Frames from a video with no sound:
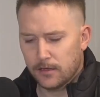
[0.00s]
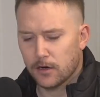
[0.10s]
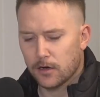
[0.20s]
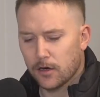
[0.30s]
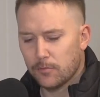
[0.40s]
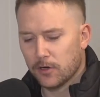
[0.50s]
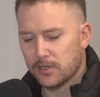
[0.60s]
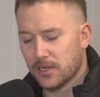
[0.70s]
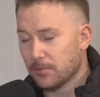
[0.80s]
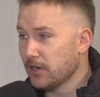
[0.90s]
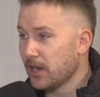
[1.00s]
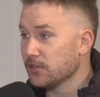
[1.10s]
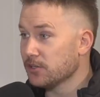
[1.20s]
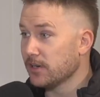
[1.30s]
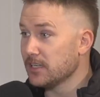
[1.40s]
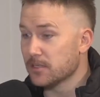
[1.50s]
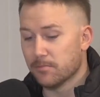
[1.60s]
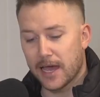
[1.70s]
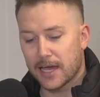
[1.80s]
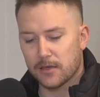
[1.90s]
You know, I'm not jumping out of trees to
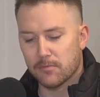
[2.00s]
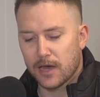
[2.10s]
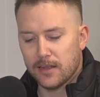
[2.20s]
back him,